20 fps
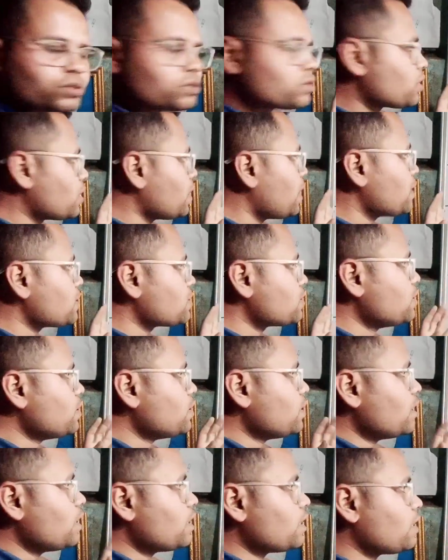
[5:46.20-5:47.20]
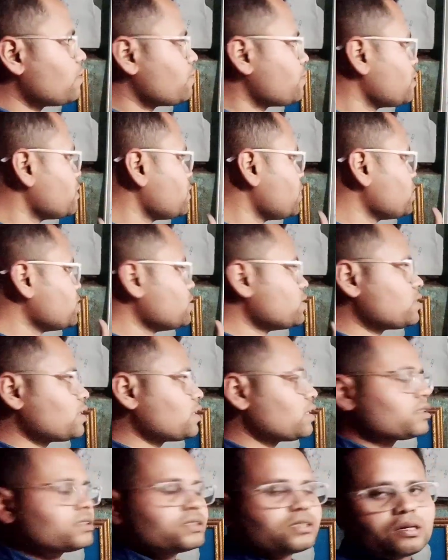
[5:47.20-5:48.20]
class, and after that, these are
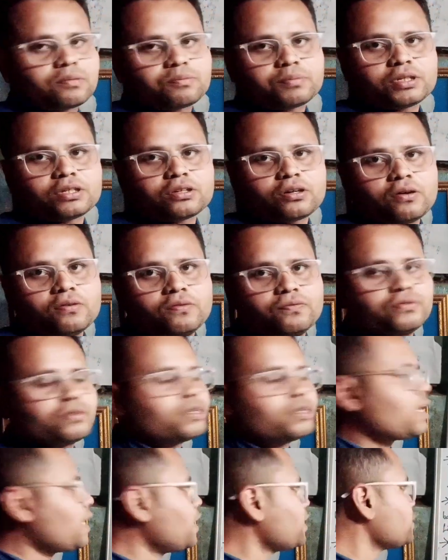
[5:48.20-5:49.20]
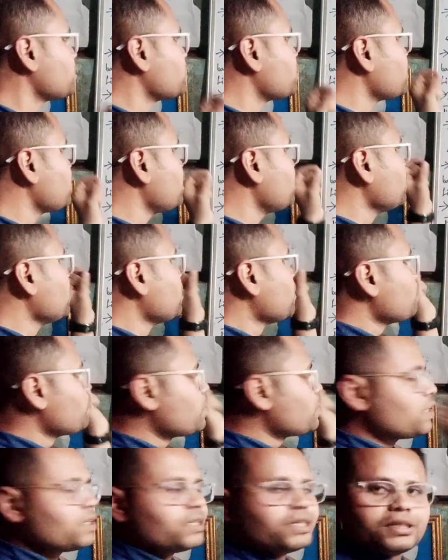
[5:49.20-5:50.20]
example of that the
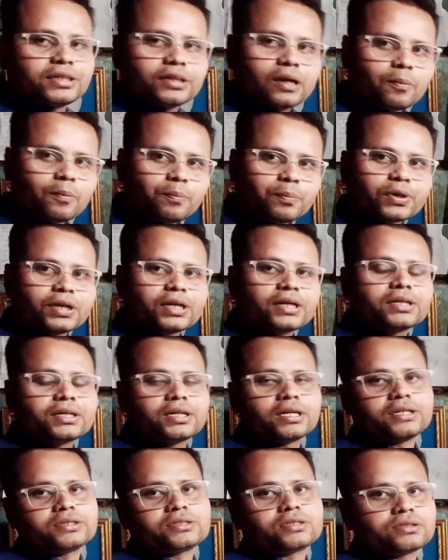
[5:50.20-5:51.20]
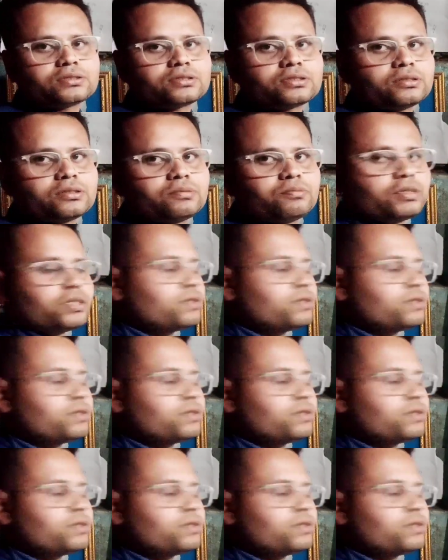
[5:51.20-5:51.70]
predator-prey relationship.